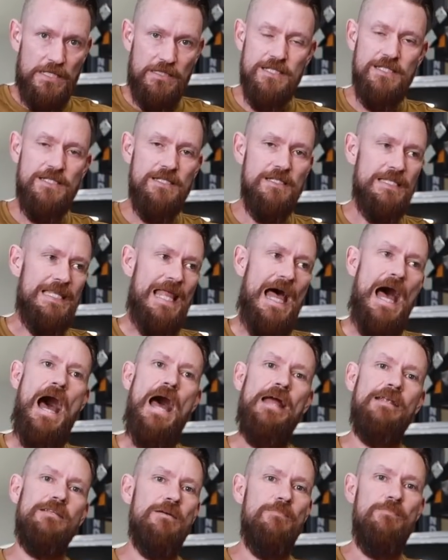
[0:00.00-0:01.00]
This is
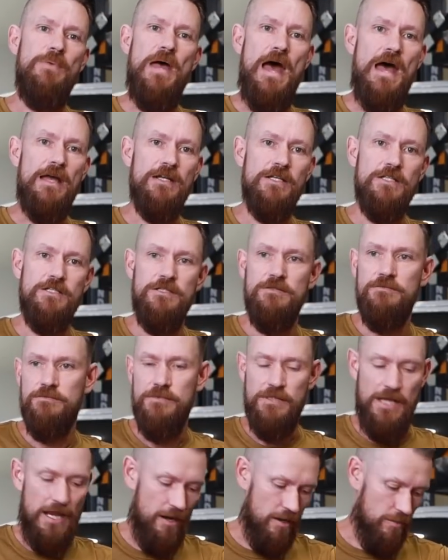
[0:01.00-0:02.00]
not to bash
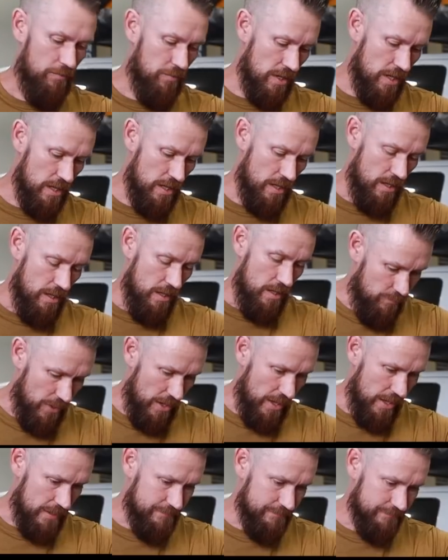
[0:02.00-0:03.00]
ARB,
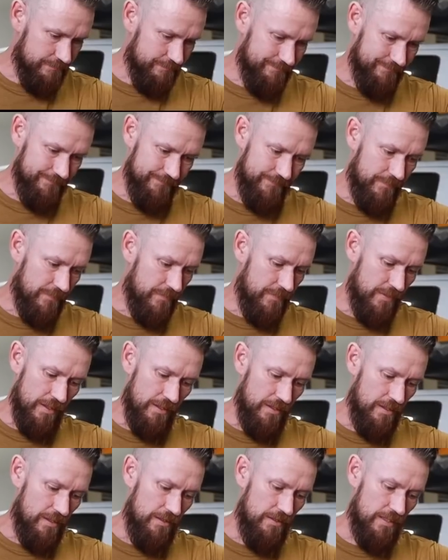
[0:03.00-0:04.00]

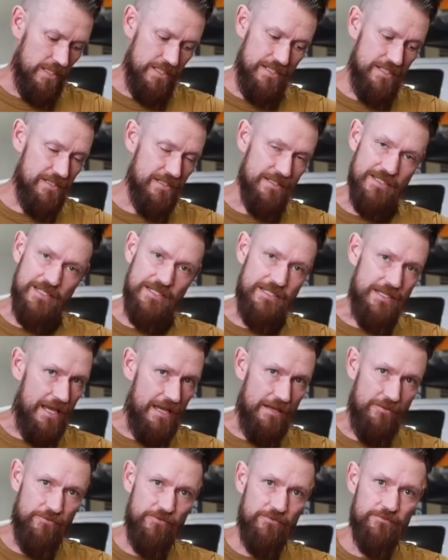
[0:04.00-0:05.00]
but this isn't
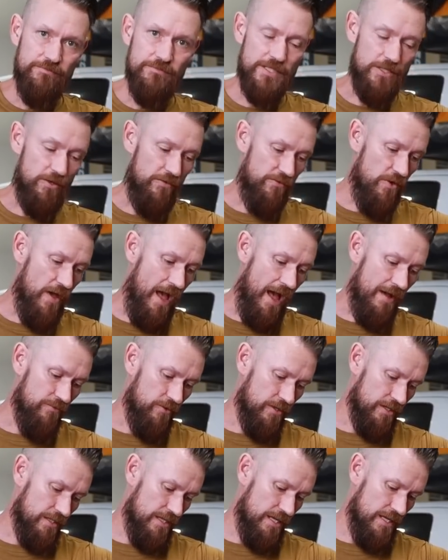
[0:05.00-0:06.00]
safe. So if you have
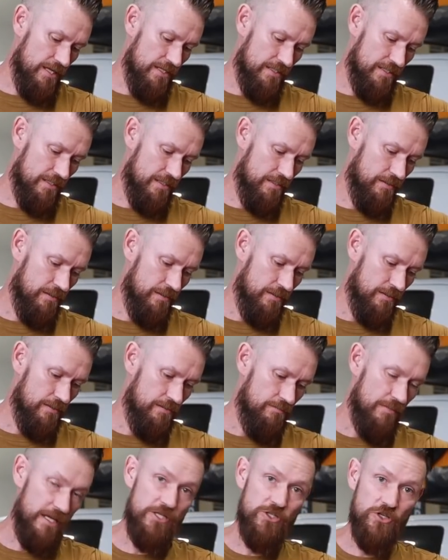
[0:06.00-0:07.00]
one of these,
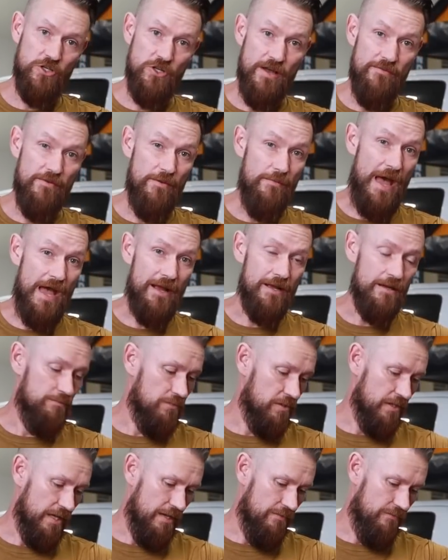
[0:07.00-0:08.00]
make sure you have a backup
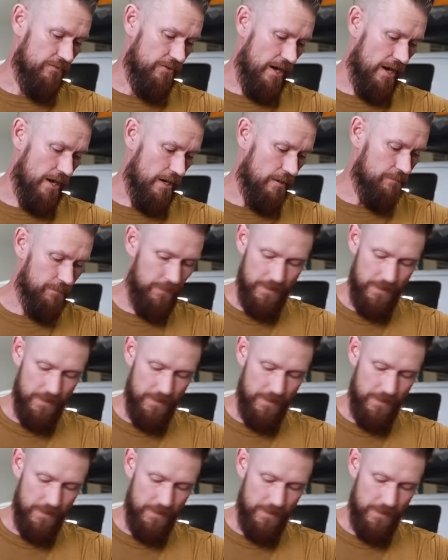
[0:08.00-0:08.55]
plan for air.